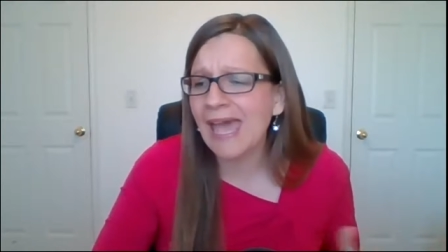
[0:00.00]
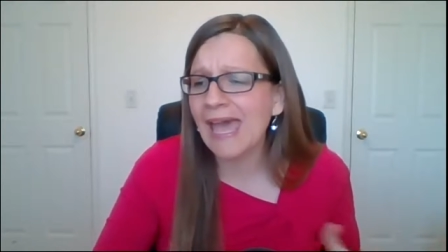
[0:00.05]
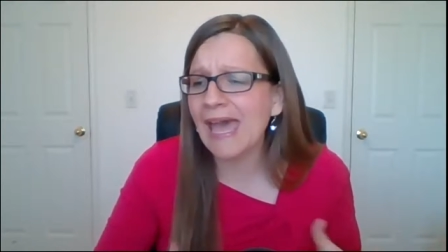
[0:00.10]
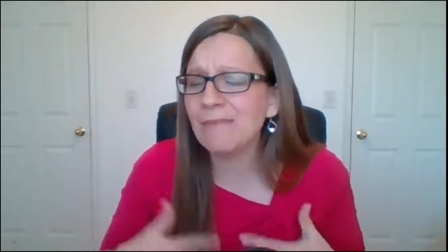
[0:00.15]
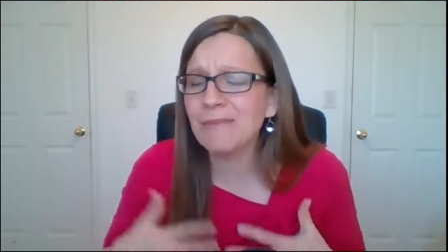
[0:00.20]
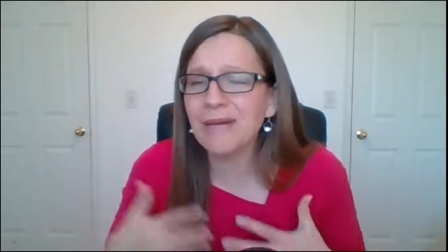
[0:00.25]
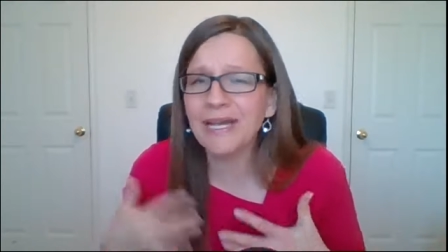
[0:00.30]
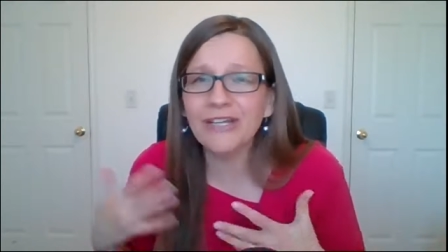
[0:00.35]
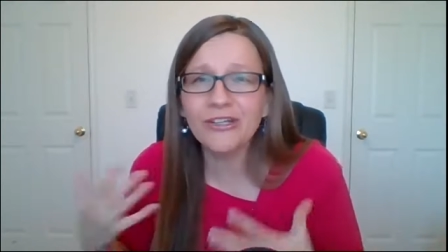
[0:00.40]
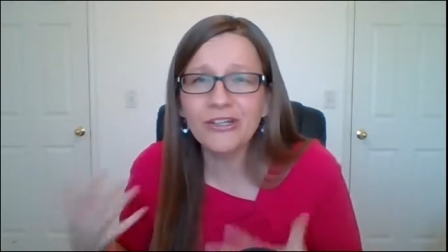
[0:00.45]

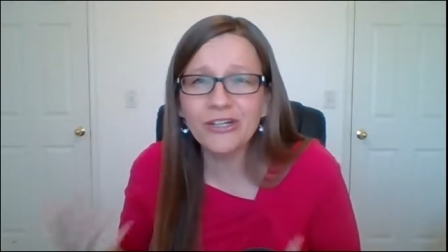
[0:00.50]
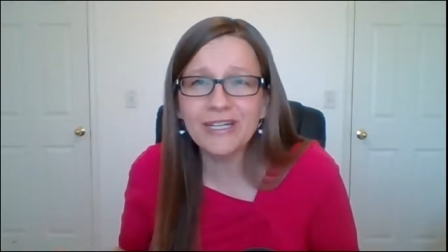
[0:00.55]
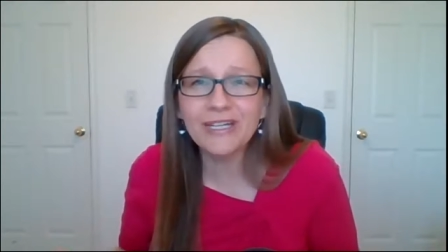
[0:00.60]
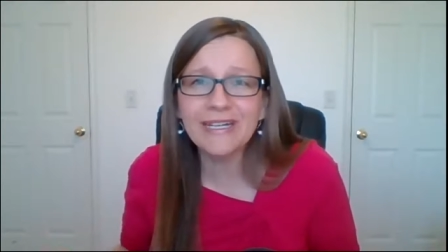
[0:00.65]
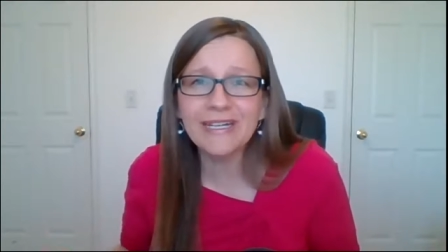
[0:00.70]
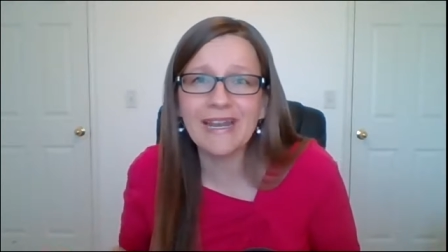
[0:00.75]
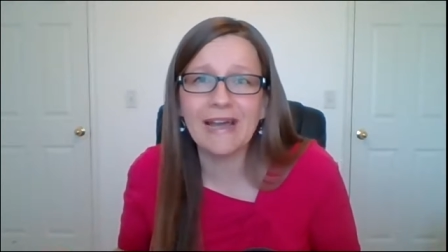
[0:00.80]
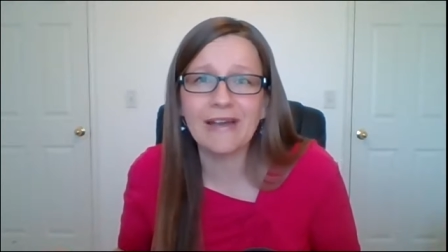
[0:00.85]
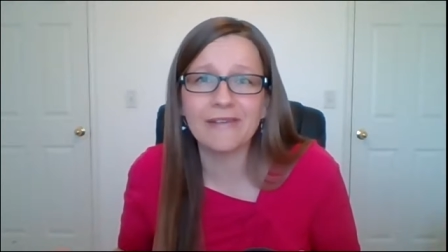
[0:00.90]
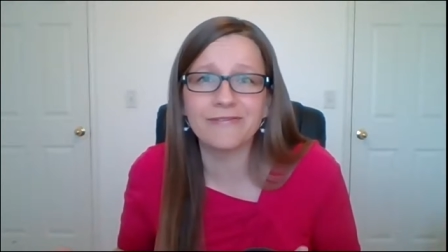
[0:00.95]
Am I
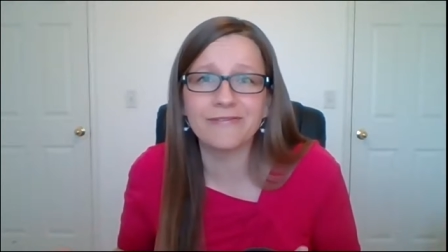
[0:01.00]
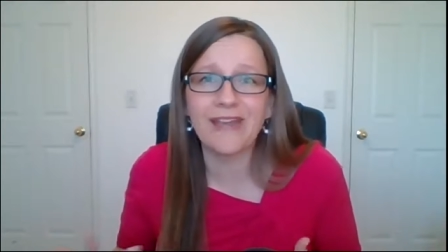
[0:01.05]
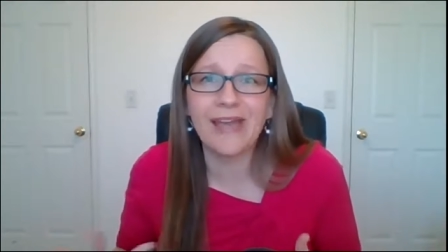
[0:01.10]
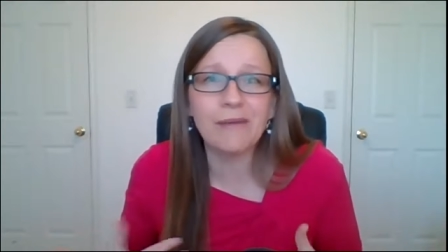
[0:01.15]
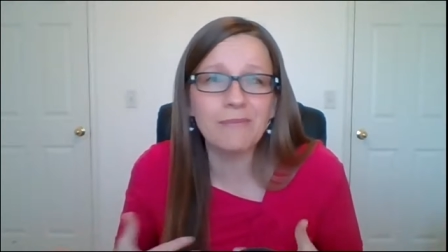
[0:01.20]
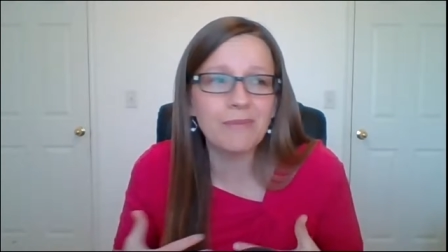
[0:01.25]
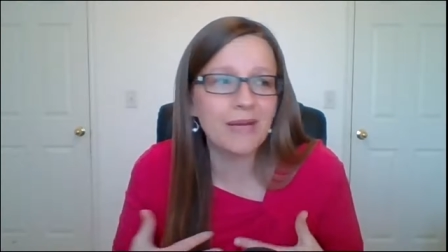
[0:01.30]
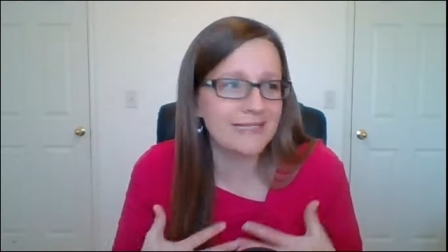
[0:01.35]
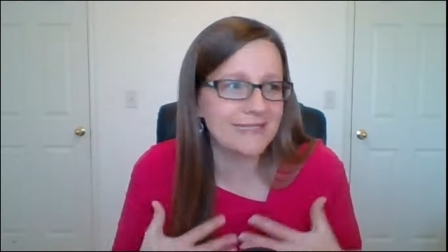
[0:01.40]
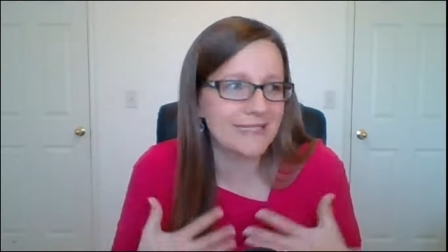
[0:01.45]
good enough?
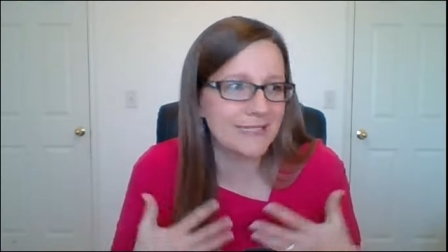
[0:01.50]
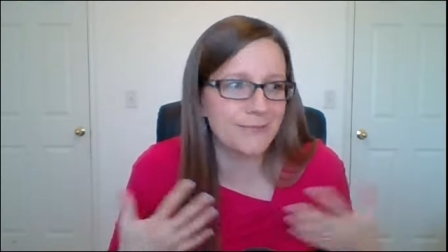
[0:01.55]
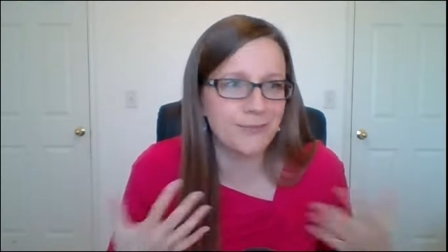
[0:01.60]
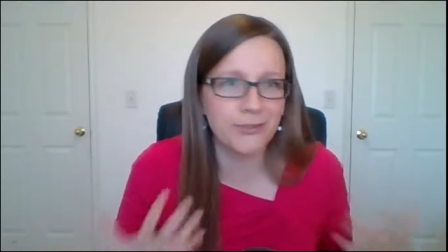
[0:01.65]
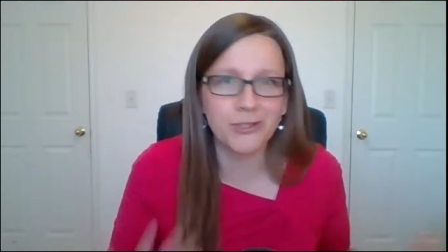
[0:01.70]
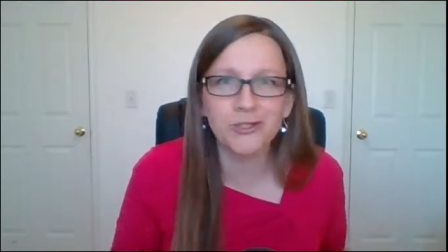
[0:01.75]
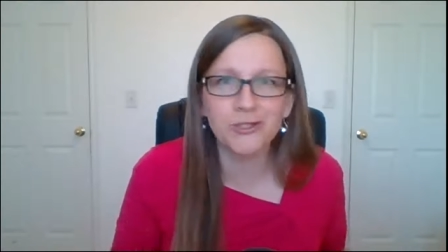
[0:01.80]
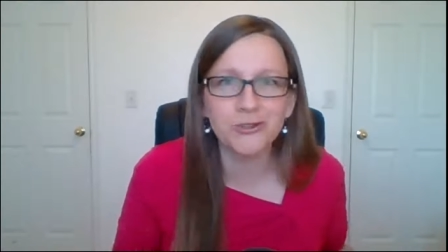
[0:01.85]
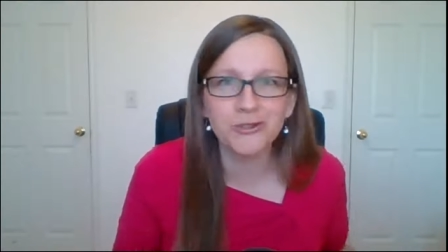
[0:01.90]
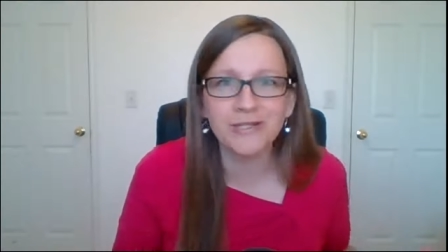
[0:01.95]
Am I
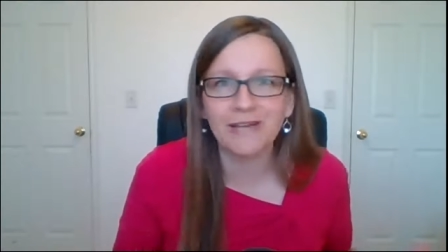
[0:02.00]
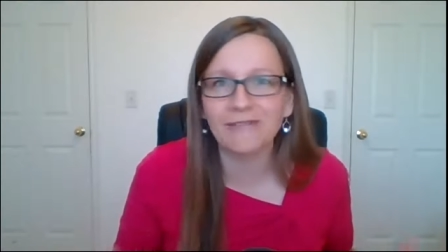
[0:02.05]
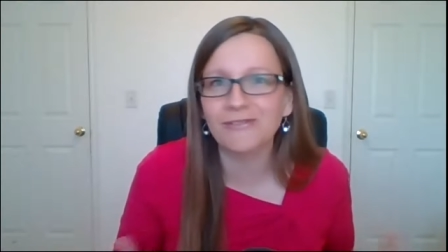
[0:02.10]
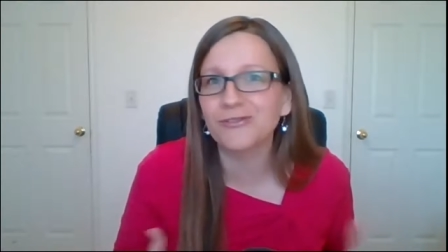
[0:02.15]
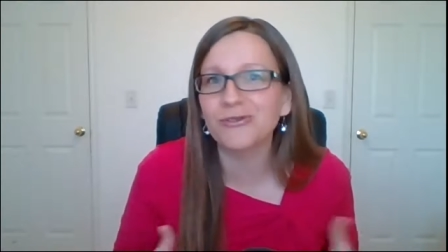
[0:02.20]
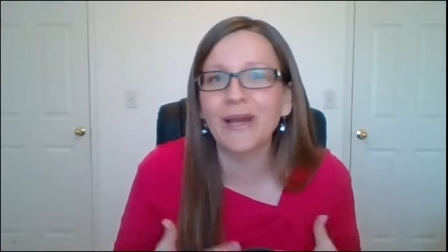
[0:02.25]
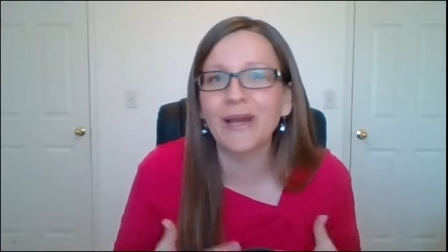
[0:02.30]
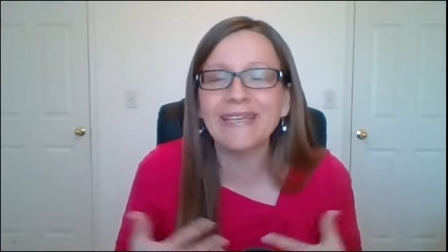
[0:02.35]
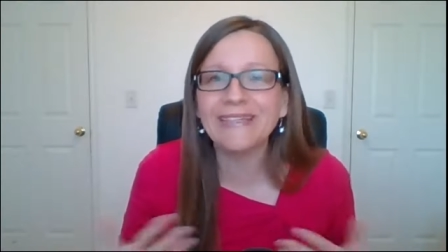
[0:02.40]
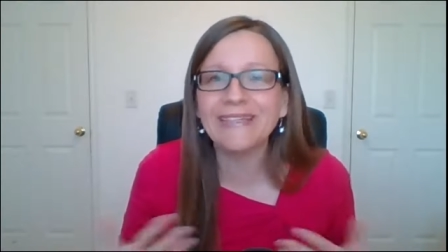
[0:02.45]
spiritual enough?
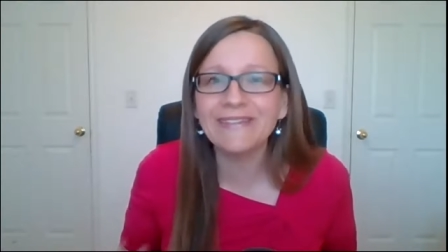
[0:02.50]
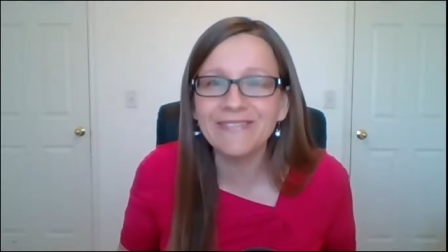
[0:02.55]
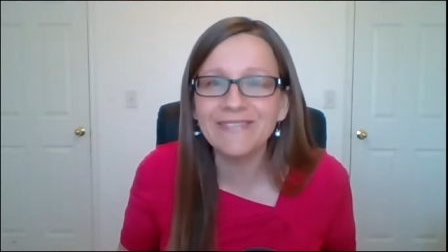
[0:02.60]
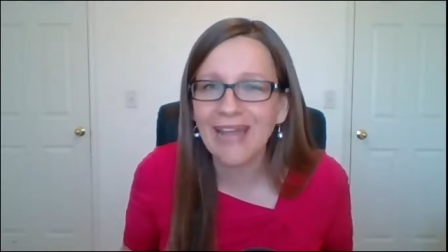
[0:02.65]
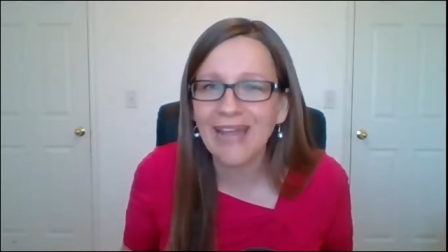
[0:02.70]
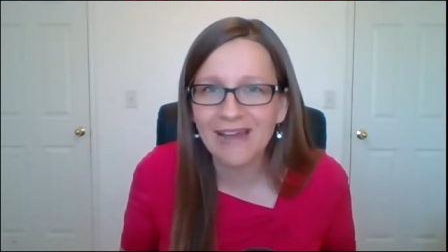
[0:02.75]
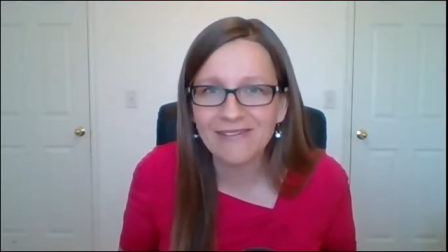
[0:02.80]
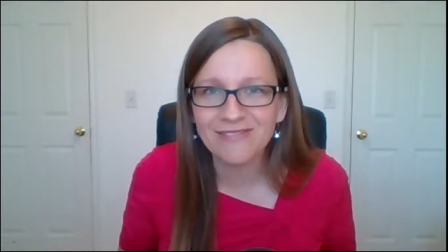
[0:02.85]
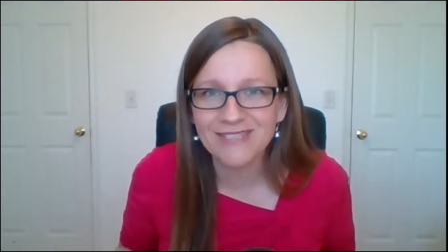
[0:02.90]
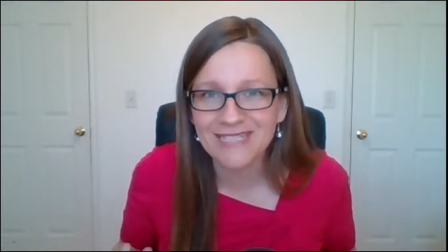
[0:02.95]
Do I
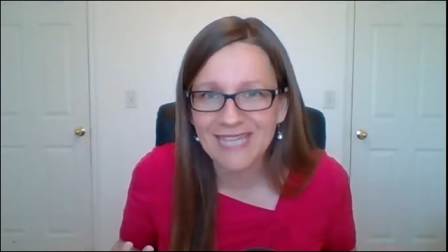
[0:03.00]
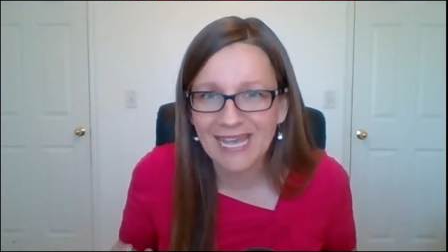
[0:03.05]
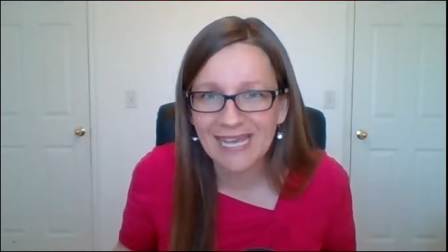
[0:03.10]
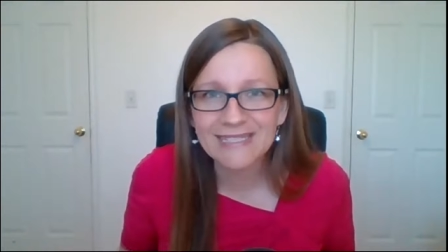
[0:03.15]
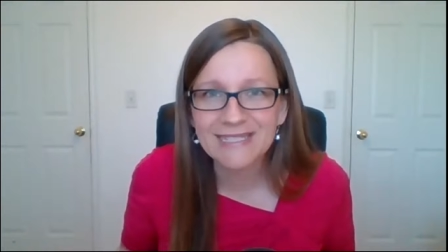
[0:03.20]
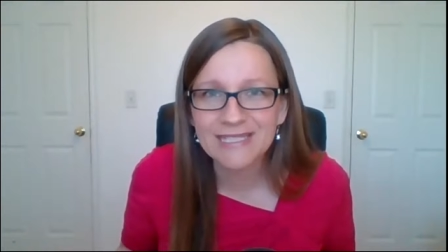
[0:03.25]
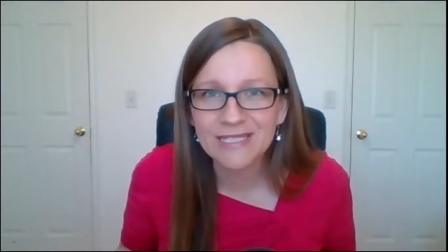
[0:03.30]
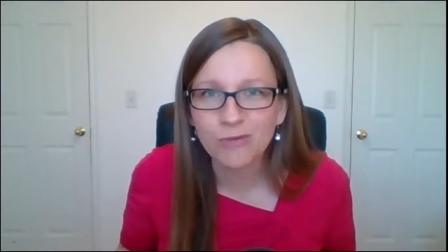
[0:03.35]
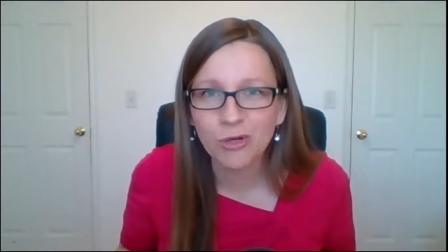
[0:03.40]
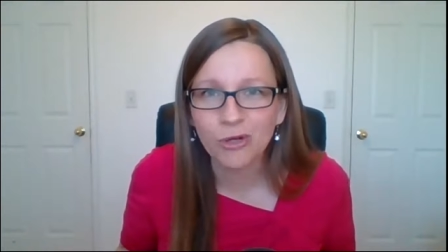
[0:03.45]
even have a
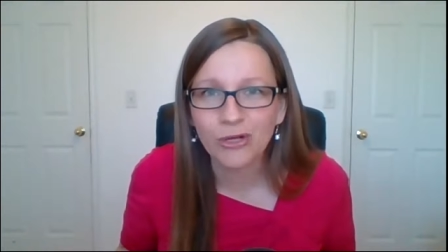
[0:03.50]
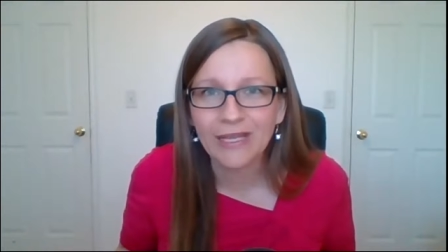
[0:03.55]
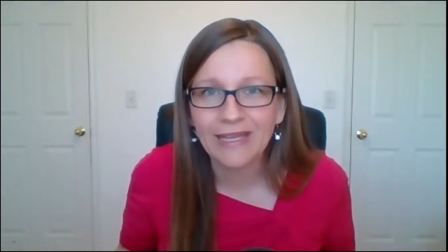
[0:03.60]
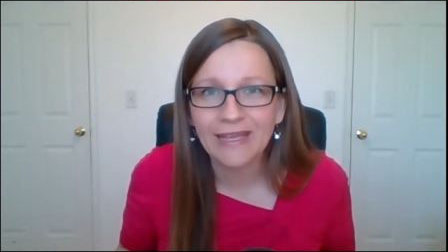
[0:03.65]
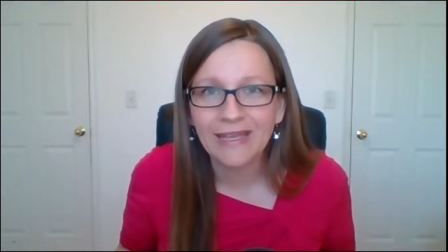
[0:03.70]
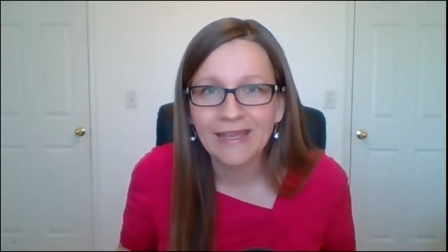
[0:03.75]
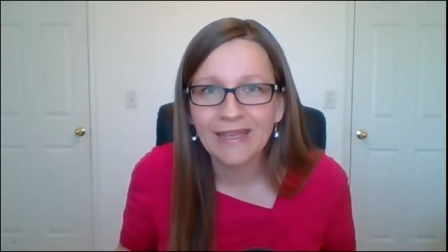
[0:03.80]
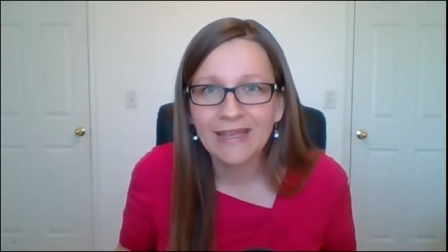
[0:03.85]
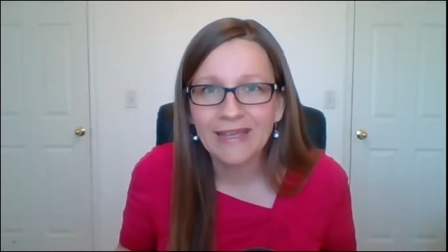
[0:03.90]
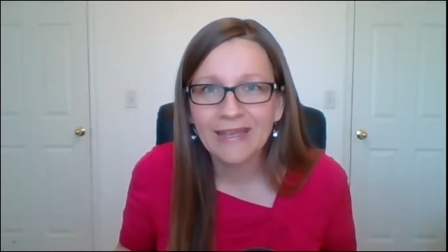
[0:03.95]
testimony?